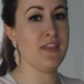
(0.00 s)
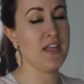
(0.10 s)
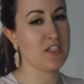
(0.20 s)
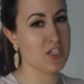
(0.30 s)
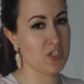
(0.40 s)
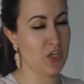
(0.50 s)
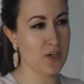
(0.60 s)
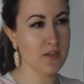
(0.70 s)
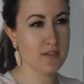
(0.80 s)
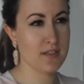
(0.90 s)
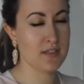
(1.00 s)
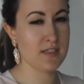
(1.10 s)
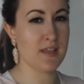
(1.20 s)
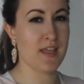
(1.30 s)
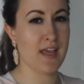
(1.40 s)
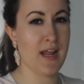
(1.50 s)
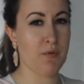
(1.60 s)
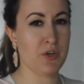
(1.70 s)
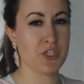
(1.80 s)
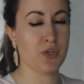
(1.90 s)
then skirts, then I
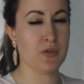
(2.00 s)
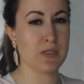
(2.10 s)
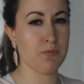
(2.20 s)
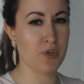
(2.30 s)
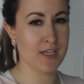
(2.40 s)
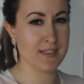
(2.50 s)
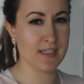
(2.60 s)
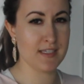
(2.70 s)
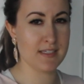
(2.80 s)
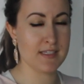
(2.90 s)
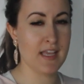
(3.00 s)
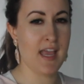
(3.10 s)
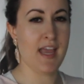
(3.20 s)
want to show you some dresses,